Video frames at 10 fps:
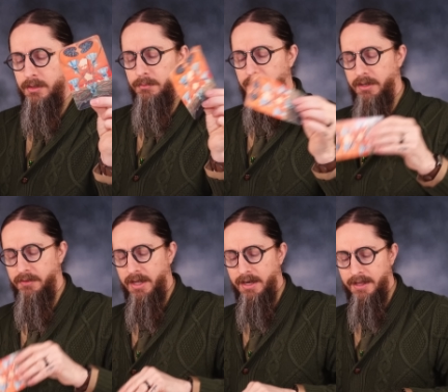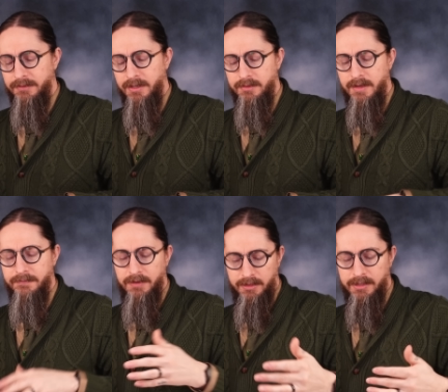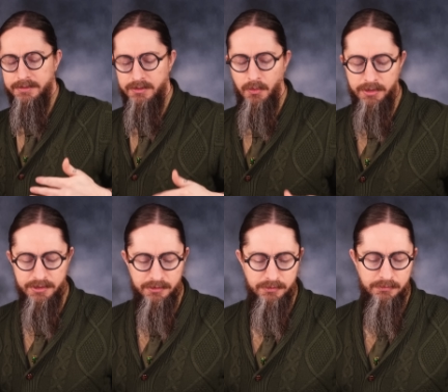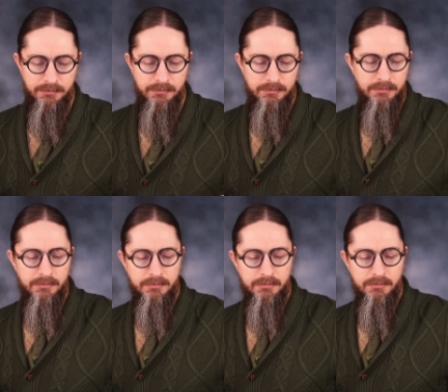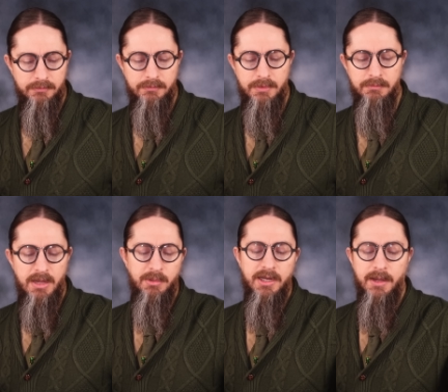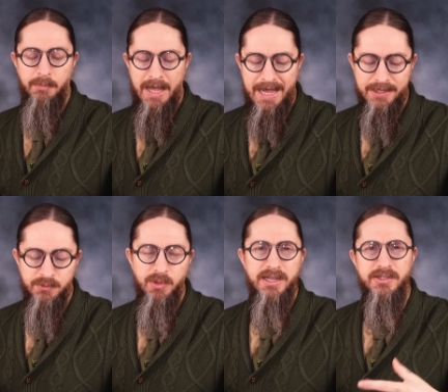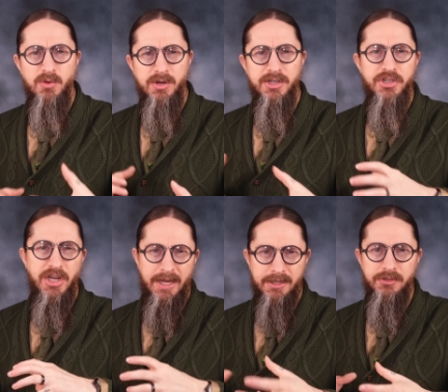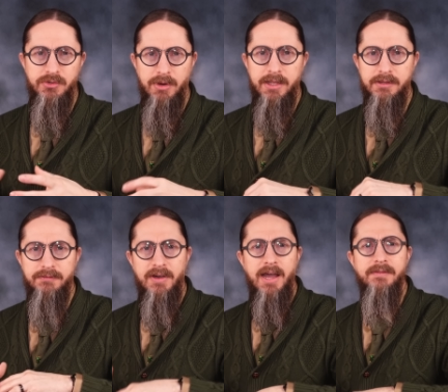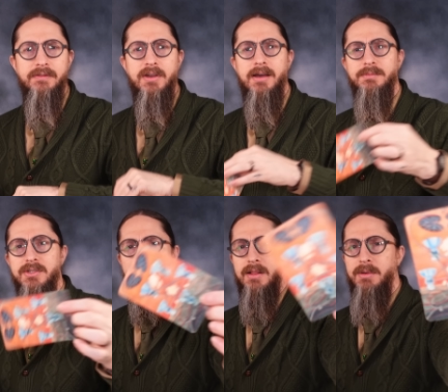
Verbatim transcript: But that, I think that feeling is going to maybe not pass, but it's going to change, right? The Five of Cups is all